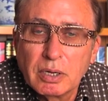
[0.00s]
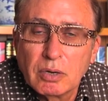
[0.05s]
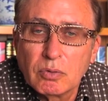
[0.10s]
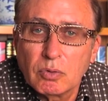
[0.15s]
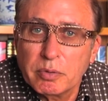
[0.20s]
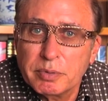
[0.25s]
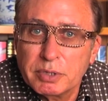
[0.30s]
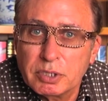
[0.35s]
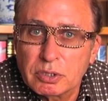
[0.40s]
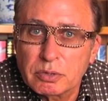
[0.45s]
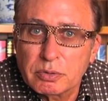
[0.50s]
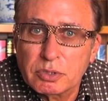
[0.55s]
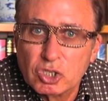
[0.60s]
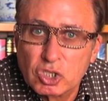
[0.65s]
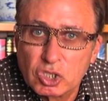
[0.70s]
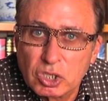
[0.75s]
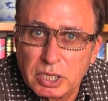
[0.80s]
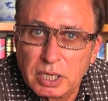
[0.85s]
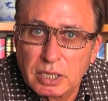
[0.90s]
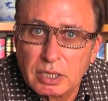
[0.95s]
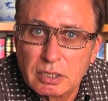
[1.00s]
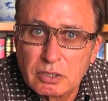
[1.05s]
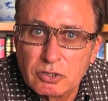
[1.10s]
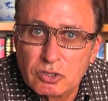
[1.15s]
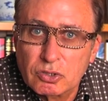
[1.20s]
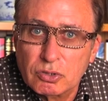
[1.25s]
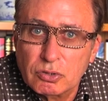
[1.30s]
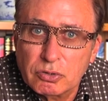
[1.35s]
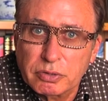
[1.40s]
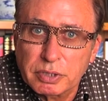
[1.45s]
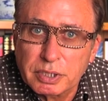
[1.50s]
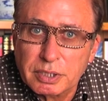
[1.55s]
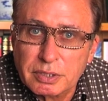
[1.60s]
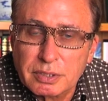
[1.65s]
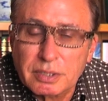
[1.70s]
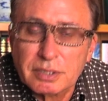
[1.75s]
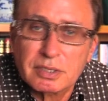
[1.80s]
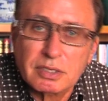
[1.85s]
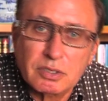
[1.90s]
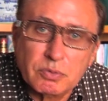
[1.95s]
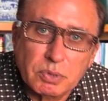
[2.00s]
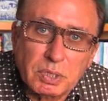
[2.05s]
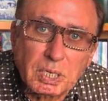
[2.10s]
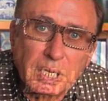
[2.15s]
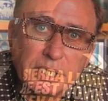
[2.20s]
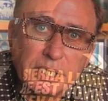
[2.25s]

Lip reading: what we do is share little stories. This is what I